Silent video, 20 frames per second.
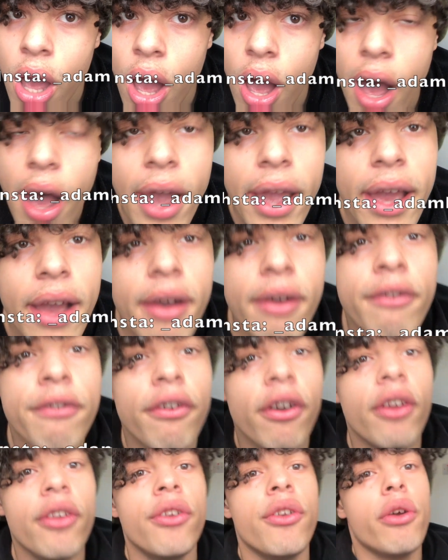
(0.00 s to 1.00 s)
I have
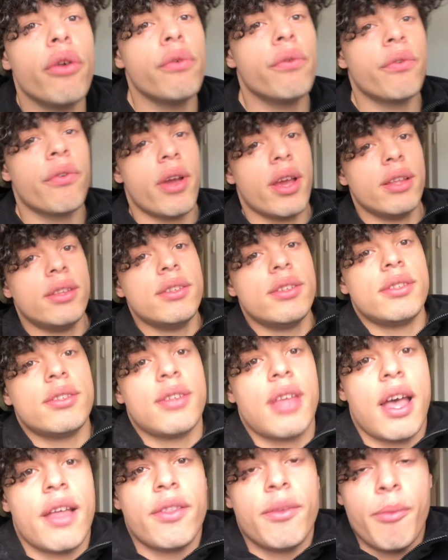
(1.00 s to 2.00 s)
no friends
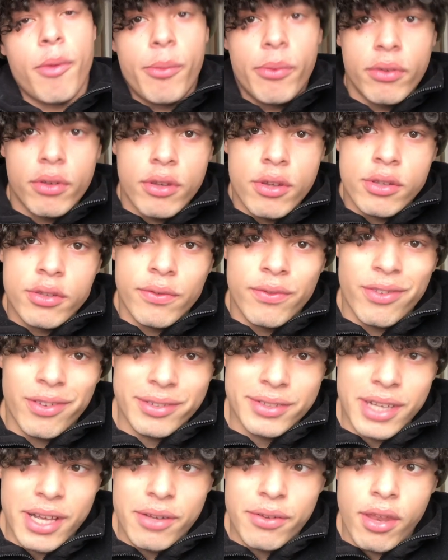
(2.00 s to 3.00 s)
at the moment because of
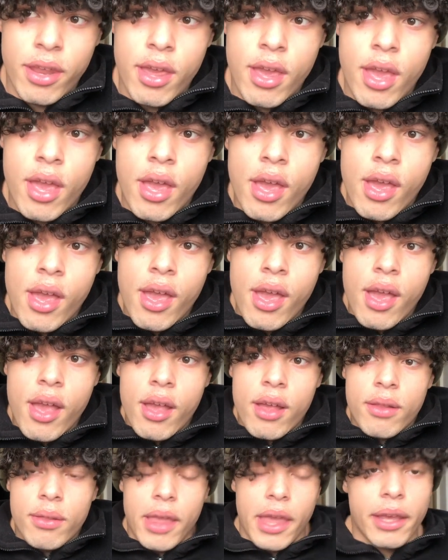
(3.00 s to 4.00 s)
lockdown.
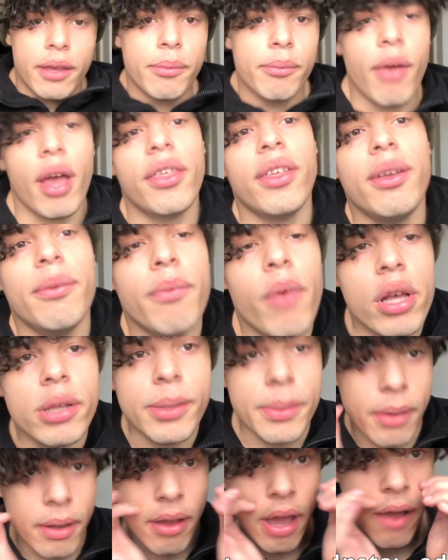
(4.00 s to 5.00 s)
Like, I think most
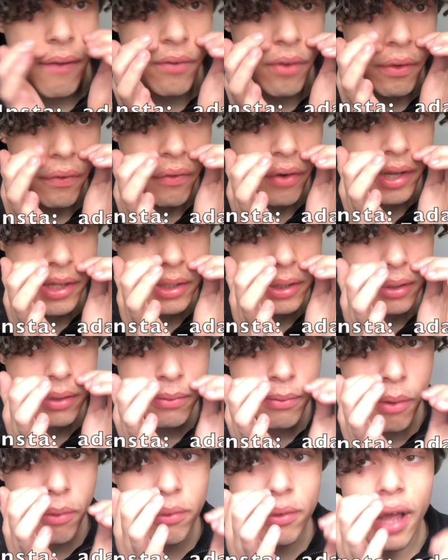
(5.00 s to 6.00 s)
people have no friends.
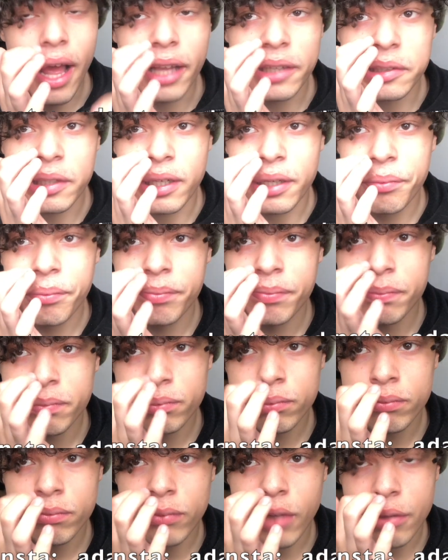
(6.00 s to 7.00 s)
Well, actually,
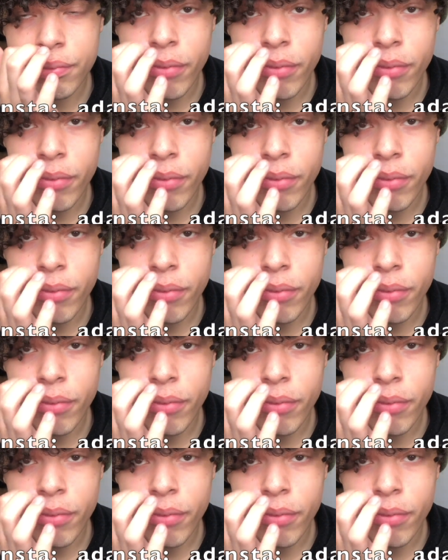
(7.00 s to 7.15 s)
that's